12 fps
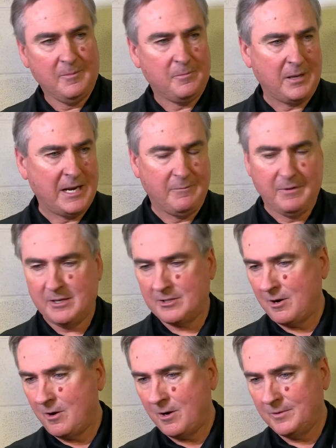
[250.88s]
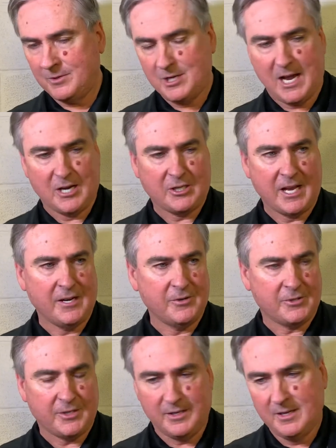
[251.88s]
Played with his heart. Josh
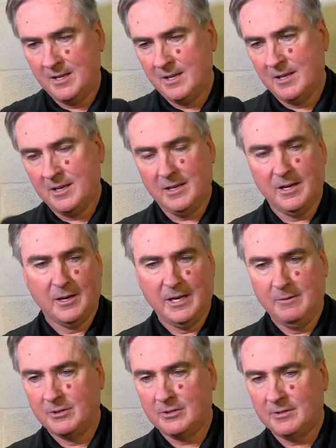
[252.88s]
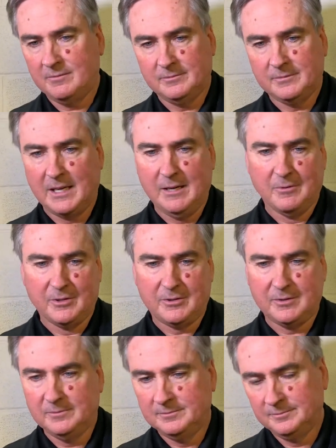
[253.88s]
Anderson, you know, he was he
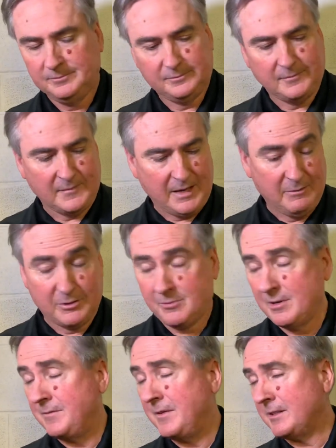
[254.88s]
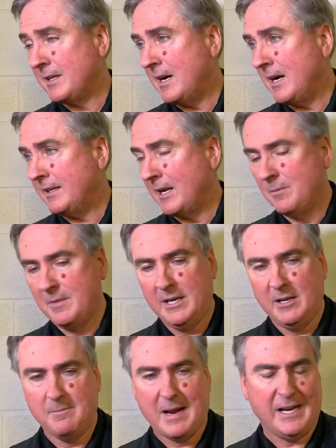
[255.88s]
was he was terrific tonight. I don't
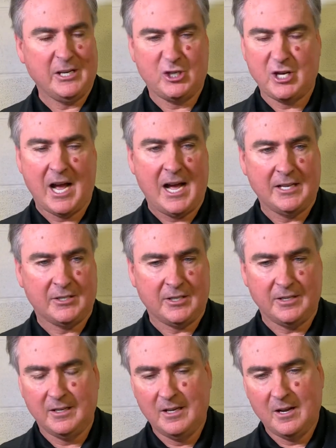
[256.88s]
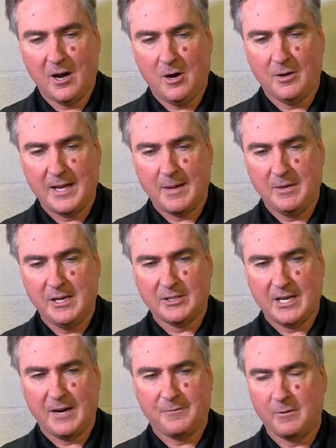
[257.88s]
mean he made his shots and all of that, but
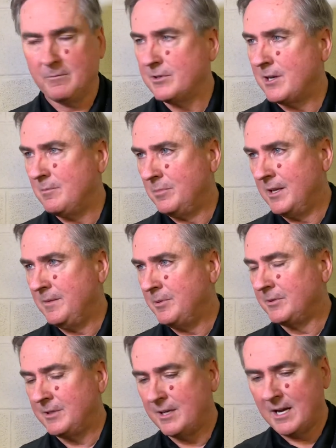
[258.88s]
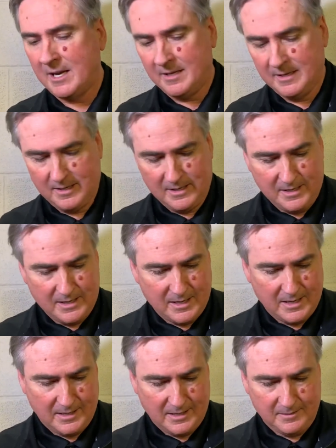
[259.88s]
his effort was unbelievable
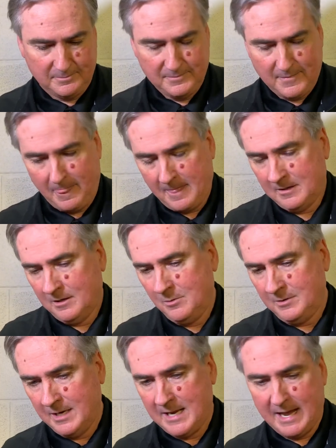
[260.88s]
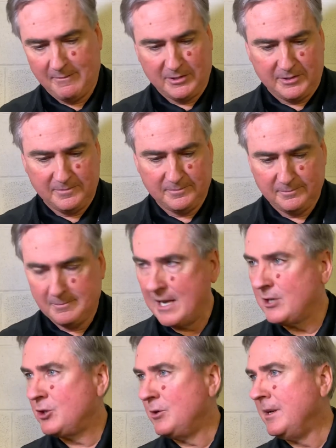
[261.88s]
tonight. Um, Luke didn't have his
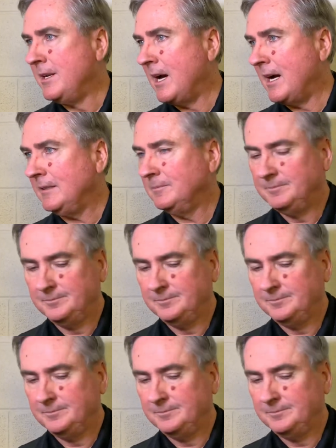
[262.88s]
best shooting night.